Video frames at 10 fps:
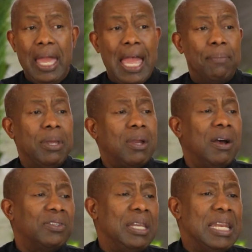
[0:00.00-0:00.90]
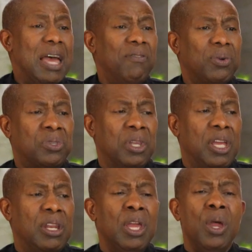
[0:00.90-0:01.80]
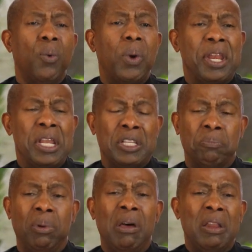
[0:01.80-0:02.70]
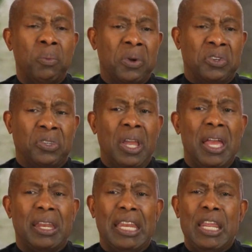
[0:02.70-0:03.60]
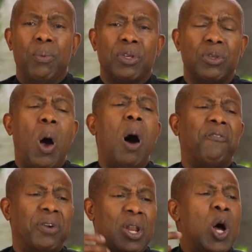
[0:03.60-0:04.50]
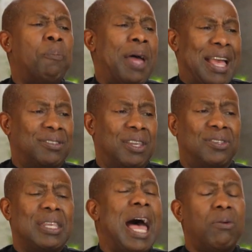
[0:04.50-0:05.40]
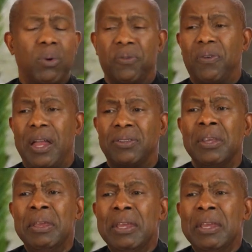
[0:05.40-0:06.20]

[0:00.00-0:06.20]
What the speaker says: And because he never sinned, when his blood was shed and he was offered up as a sacrifice,